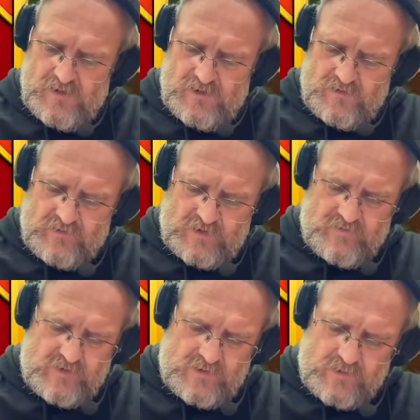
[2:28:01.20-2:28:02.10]
If I
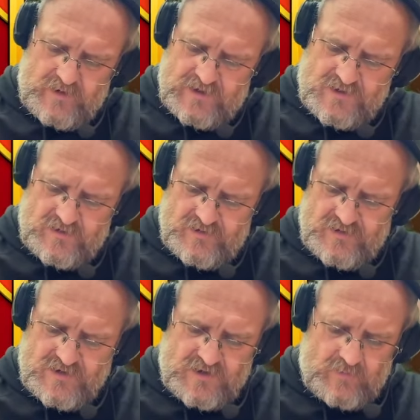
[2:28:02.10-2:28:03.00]
request on
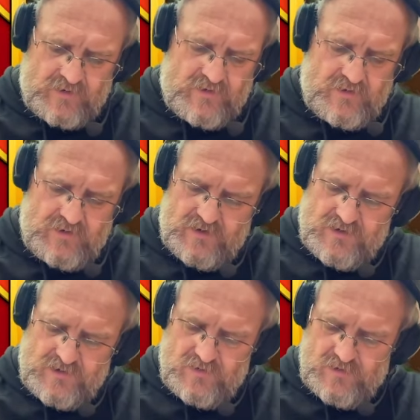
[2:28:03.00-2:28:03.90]
some of
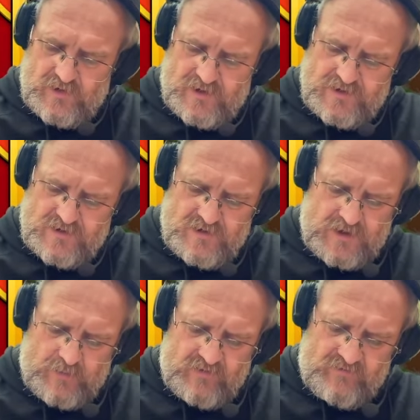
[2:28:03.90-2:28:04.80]
these, you guys can
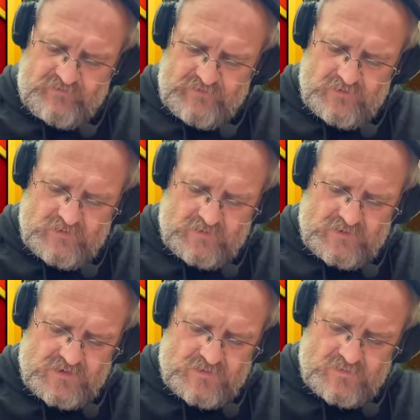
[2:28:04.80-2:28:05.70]
come and fill
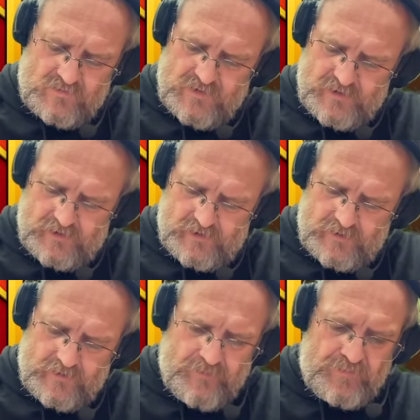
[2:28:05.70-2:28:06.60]
them as
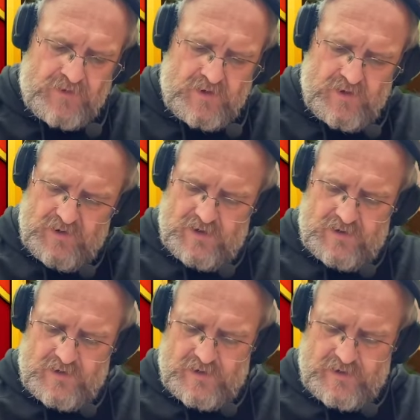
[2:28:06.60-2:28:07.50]
well.
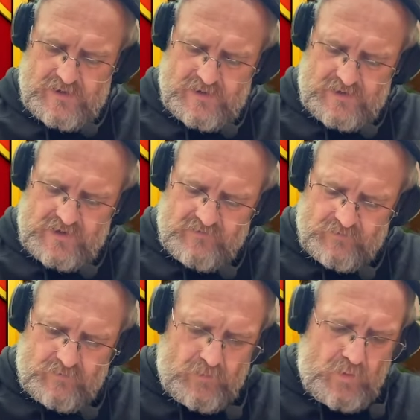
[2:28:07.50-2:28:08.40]
And then I can get even
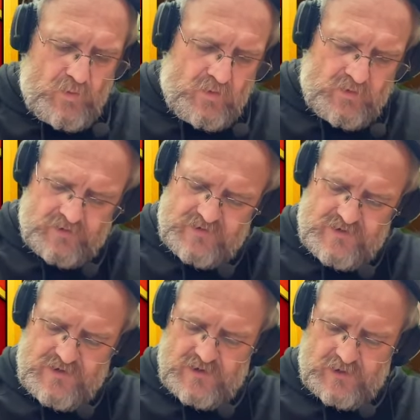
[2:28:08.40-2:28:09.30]
more
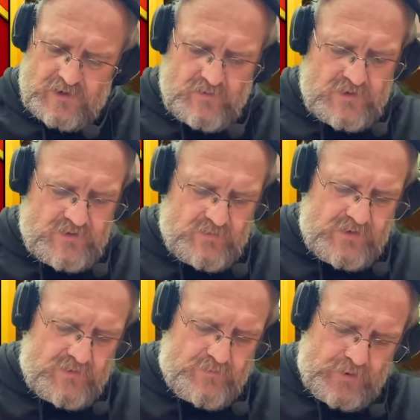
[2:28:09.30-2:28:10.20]
done, which will be